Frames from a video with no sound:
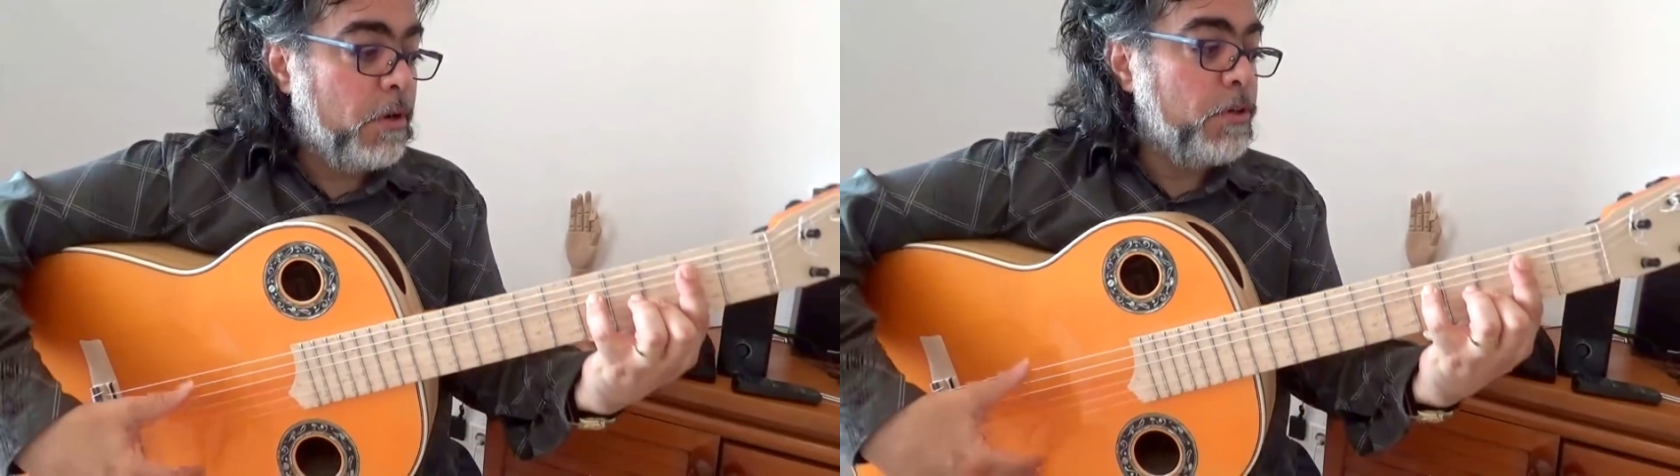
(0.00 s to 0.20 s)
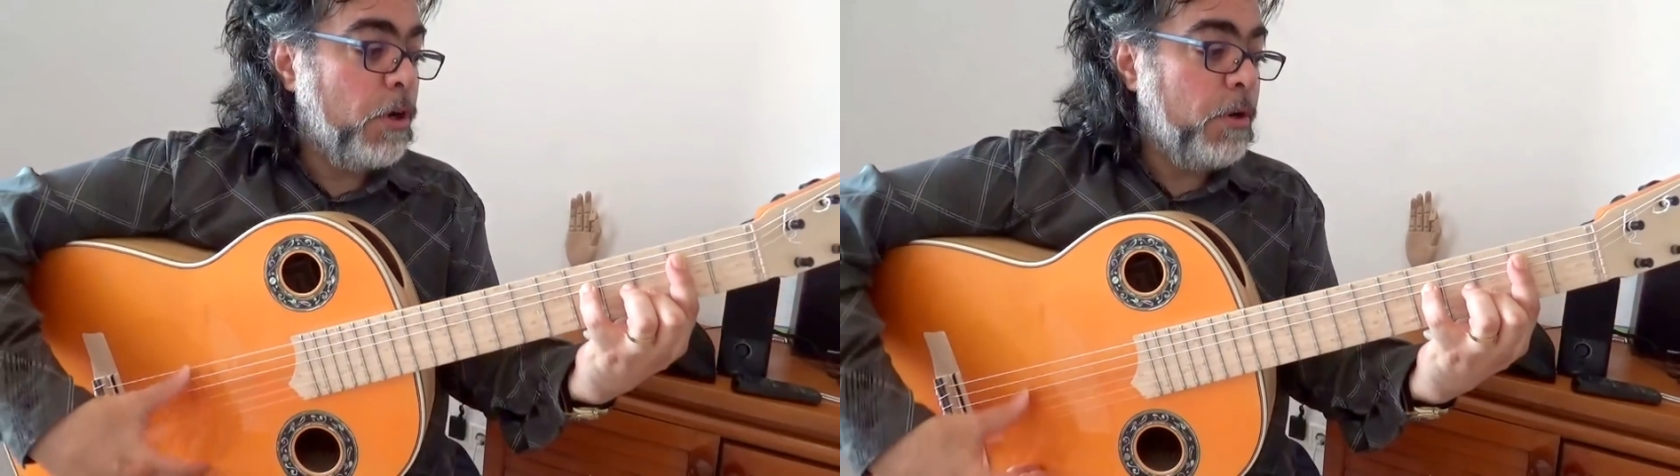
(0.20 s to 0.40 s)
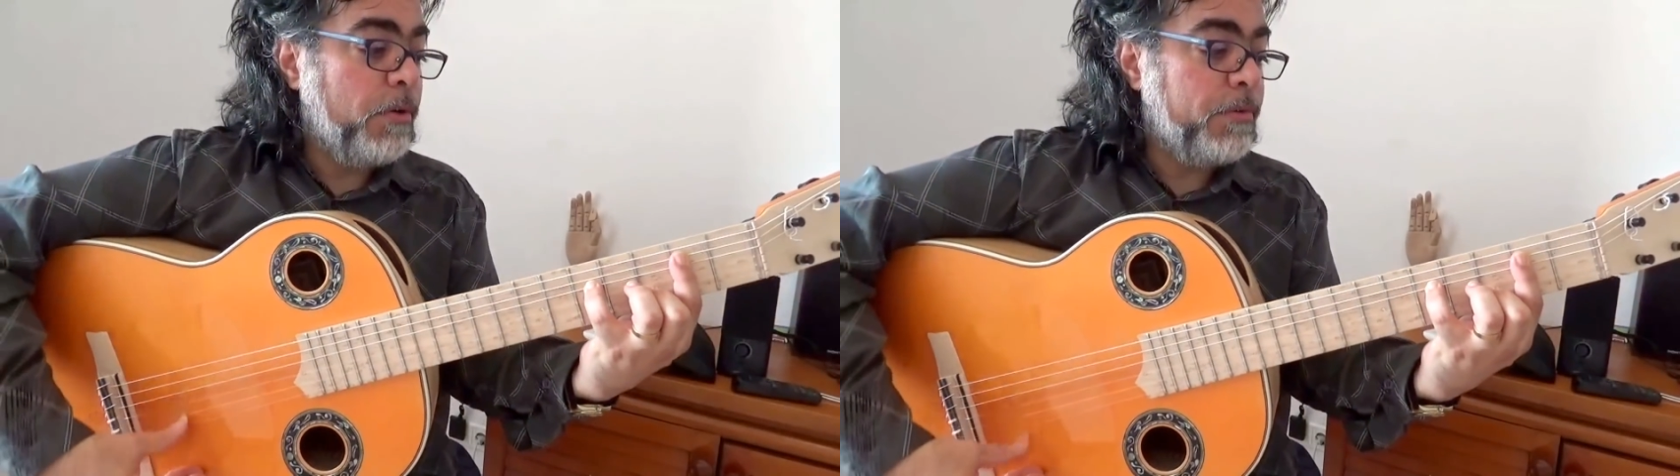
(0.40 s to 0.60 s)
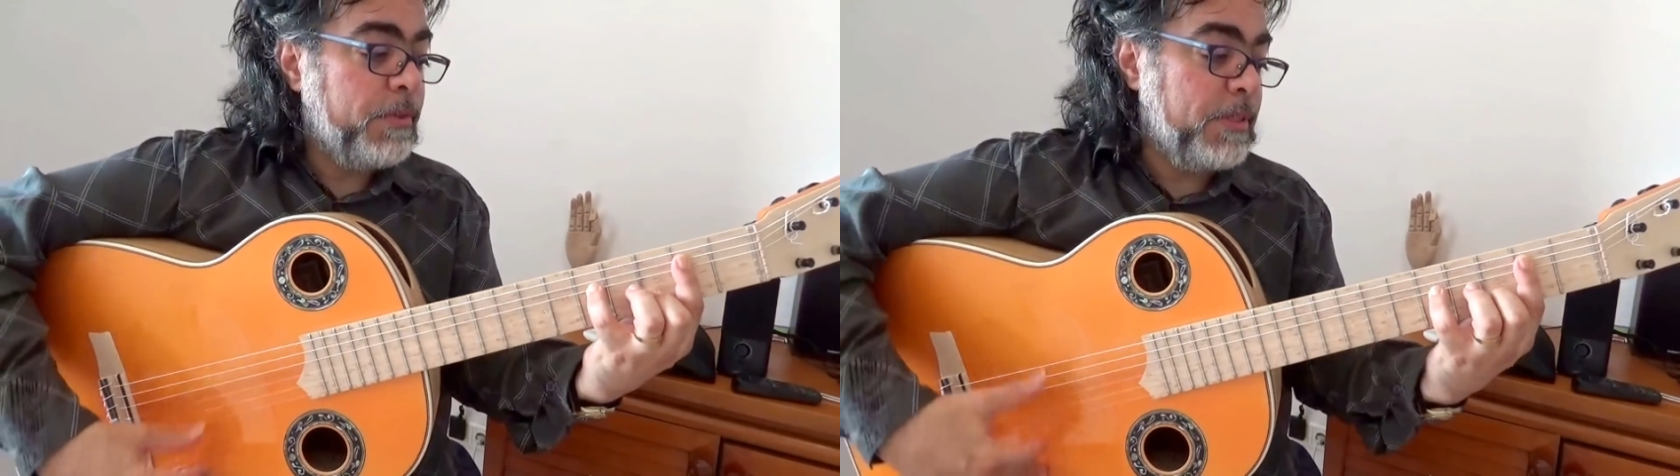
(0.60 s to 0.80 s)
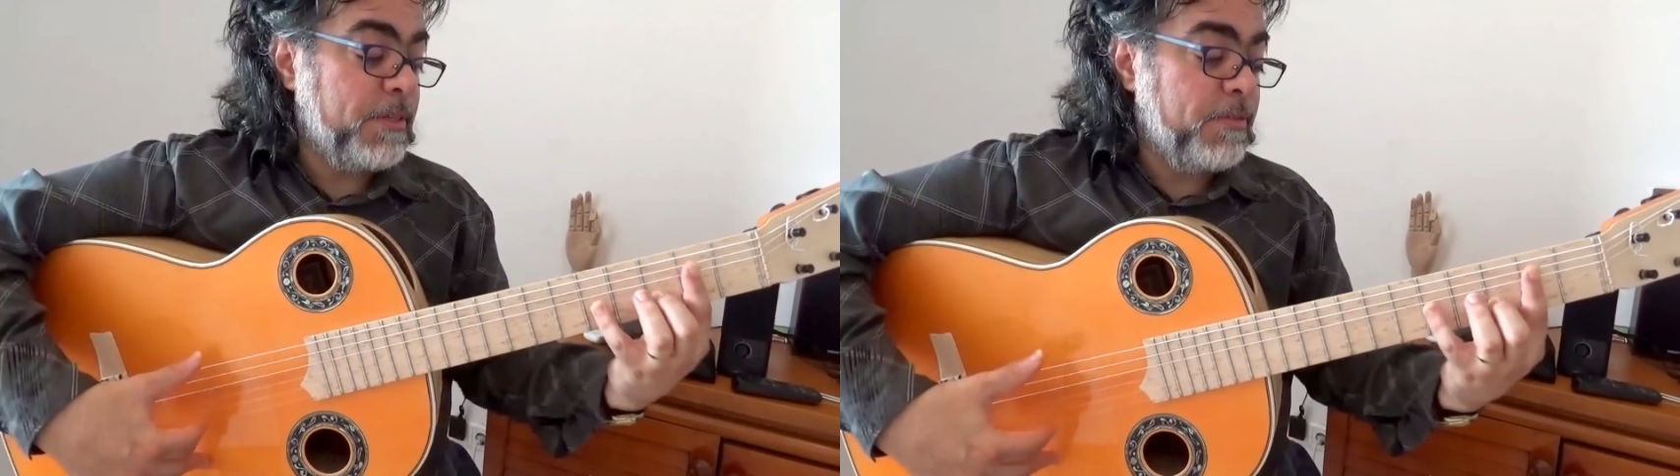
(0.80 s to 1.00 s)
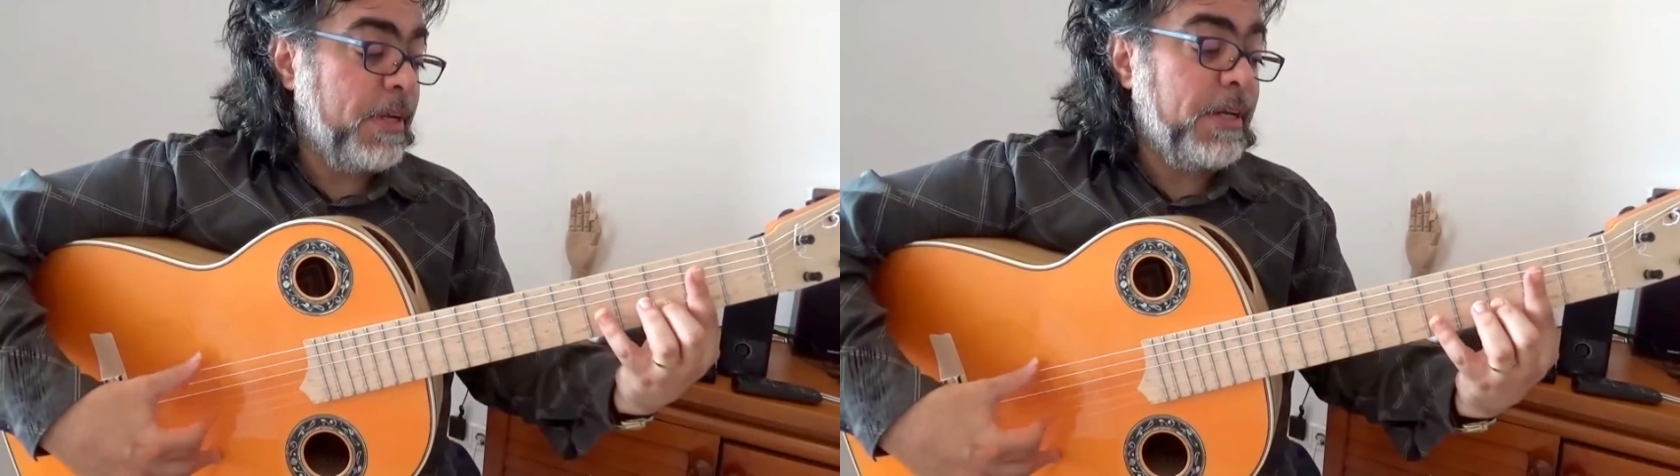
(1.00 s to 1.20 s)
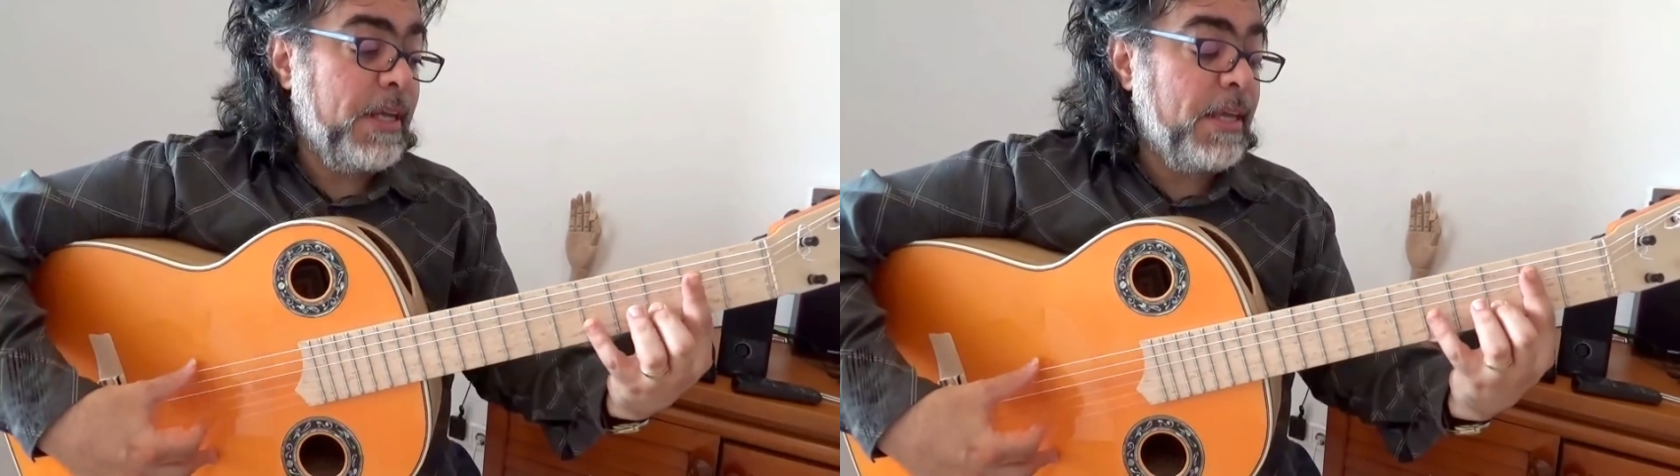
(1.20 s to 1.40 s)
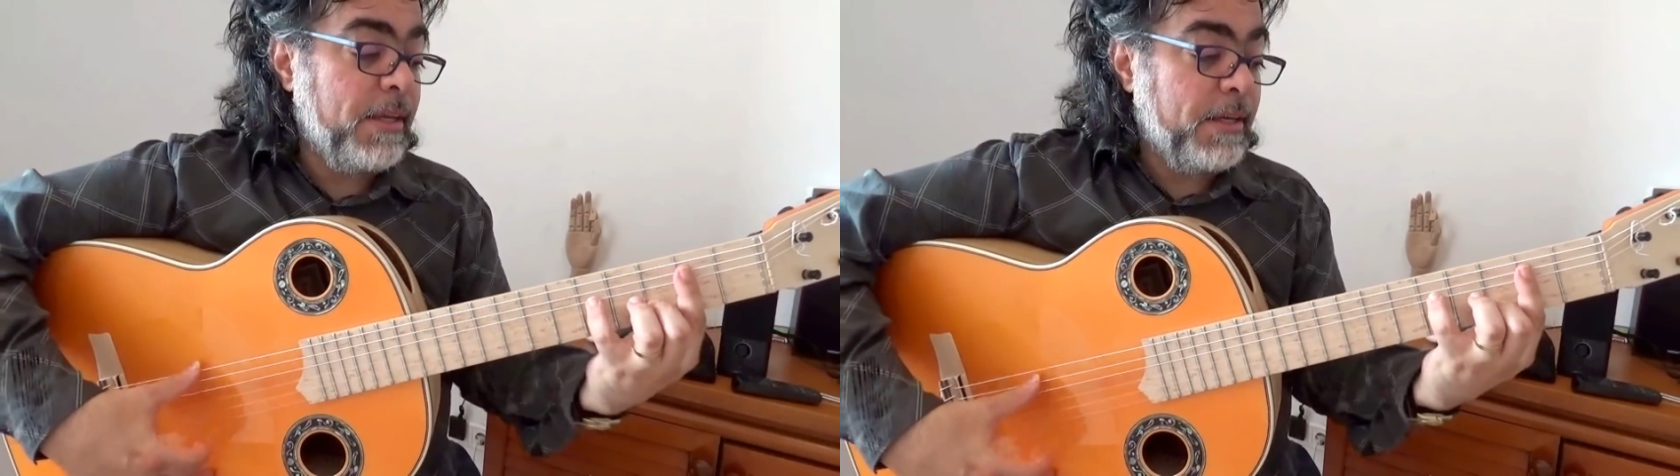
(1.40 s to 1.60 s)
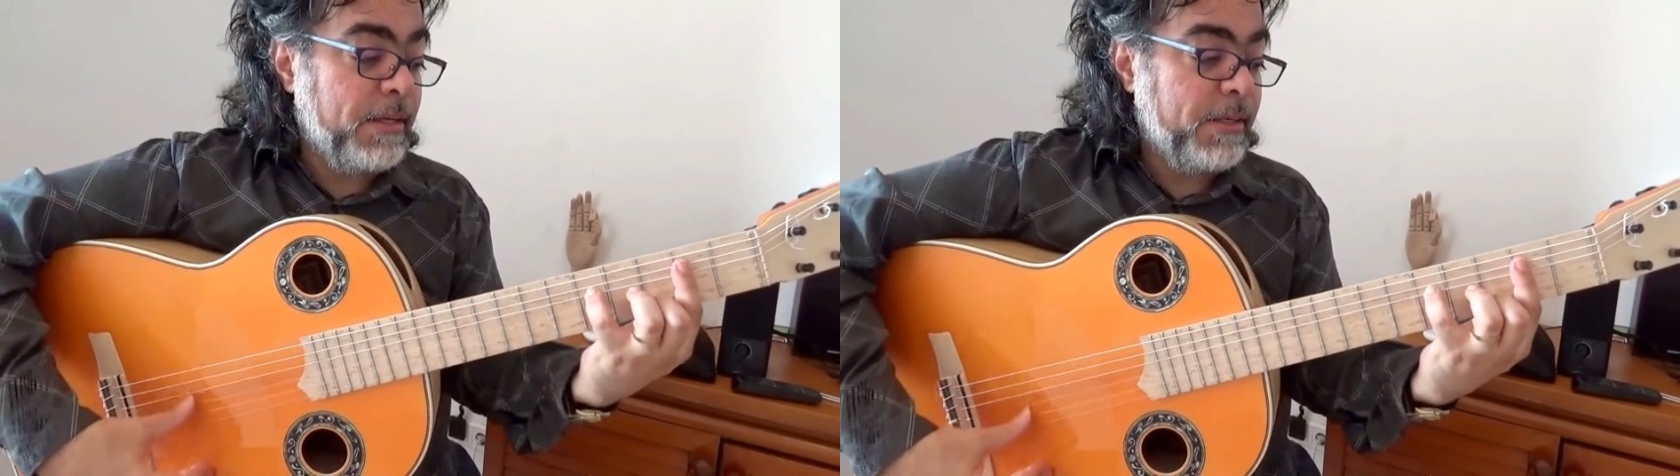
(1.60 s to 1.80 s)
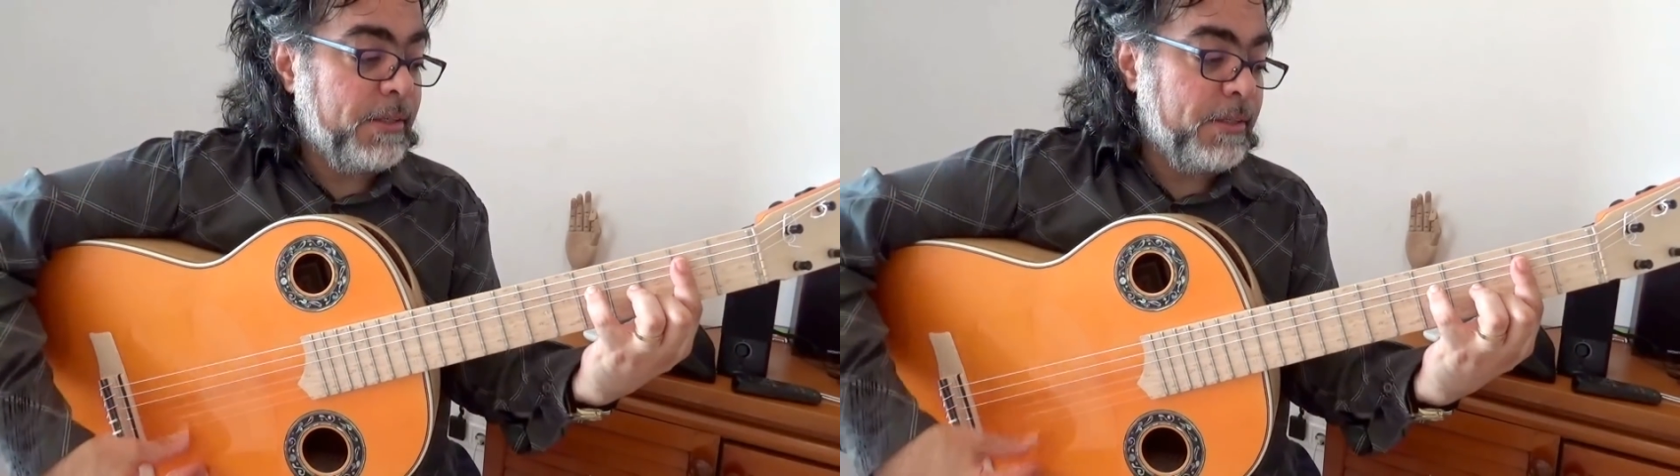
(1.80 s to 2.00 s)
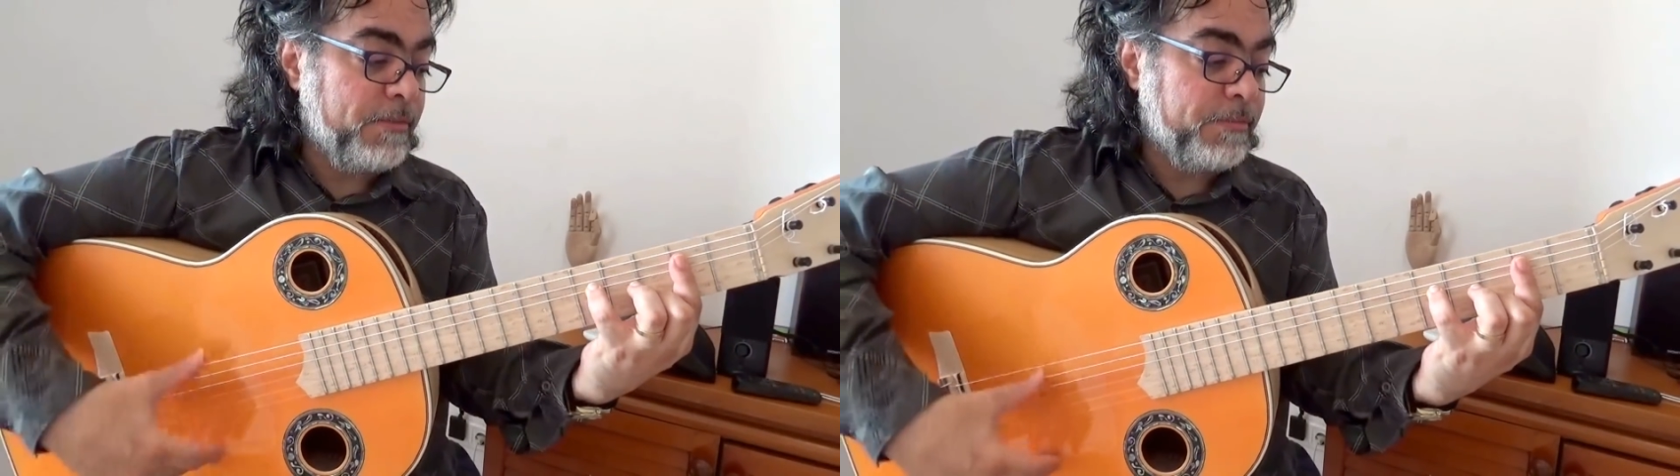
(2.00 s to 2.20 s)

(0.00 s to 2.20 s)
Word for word: Although this is very uh,